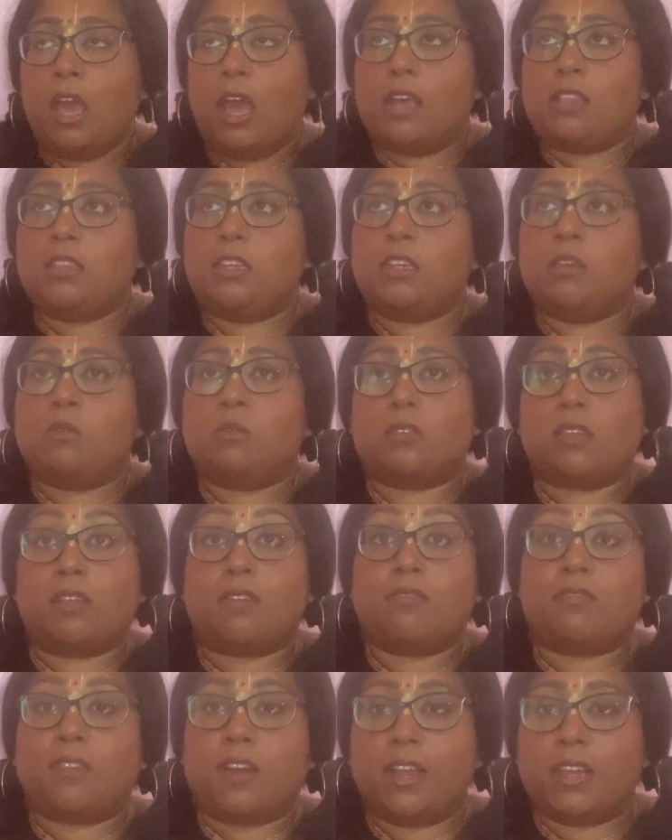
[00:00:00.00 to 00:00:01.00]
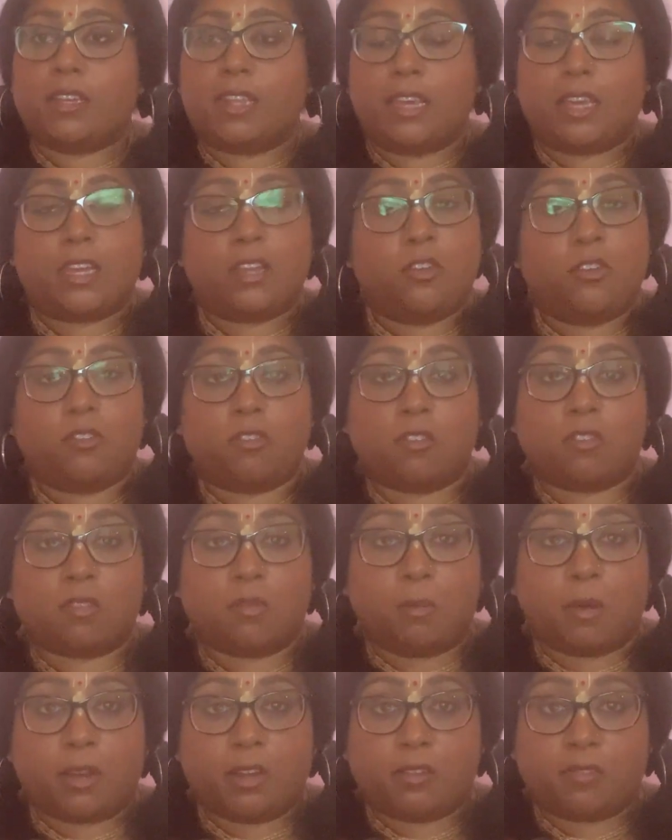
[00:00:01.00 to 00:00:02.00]
and then he was like fine they can use the
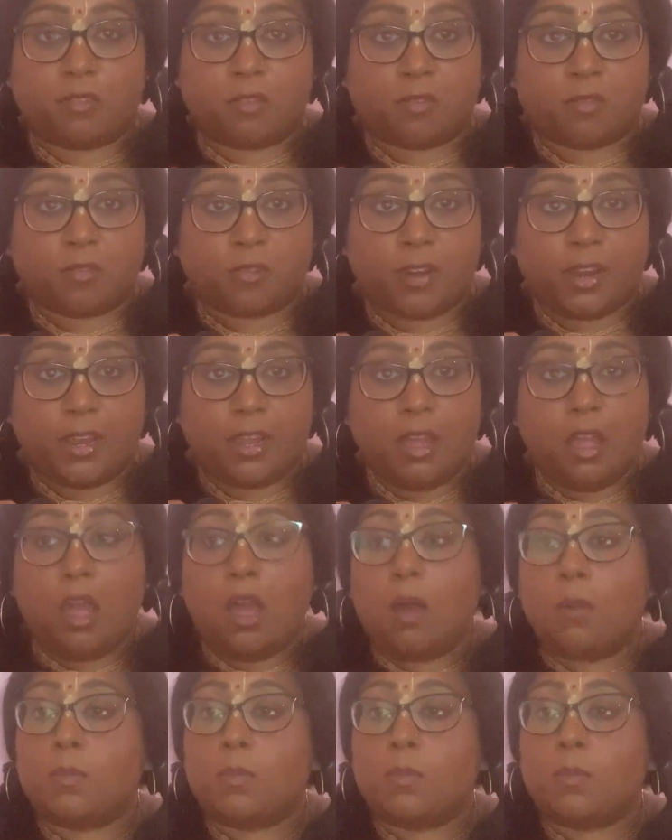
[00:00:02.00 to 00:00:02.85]
samadhi for free